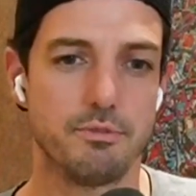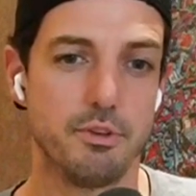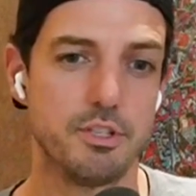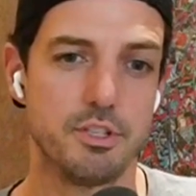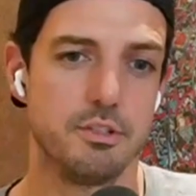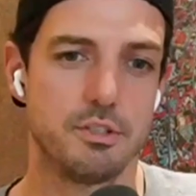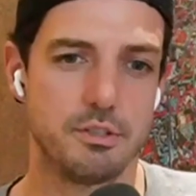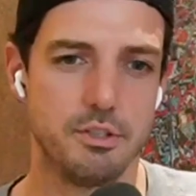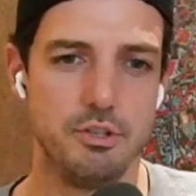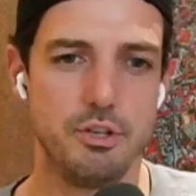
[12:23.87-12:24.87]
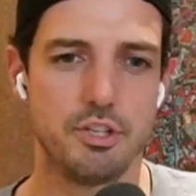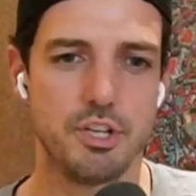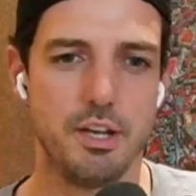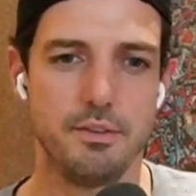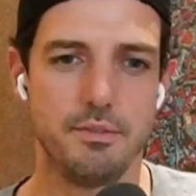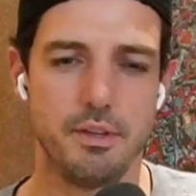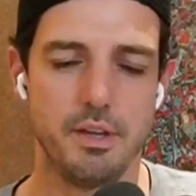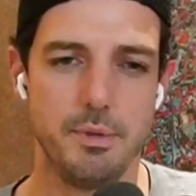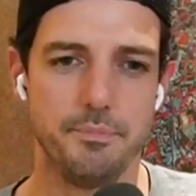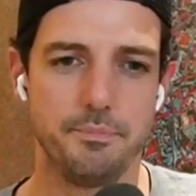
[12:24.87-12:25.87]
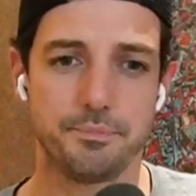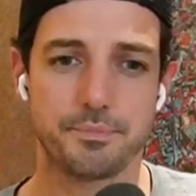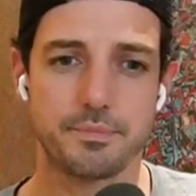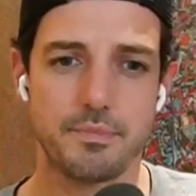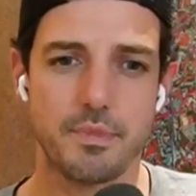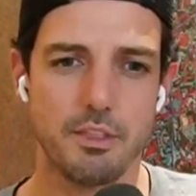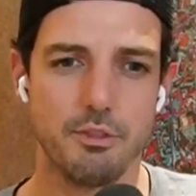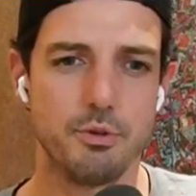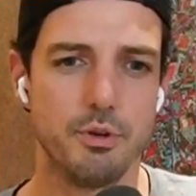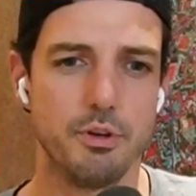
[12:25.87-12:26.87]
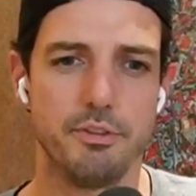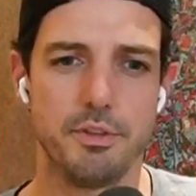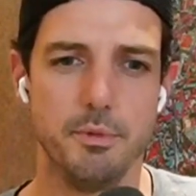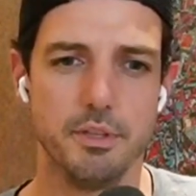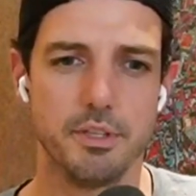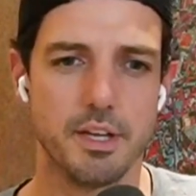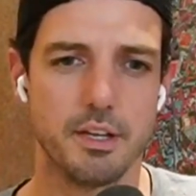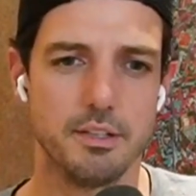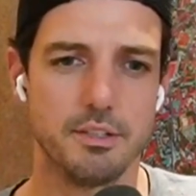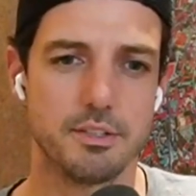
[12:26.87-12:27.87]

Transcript: For instance, the Unichain, I mean, they're at 250 milliseconds.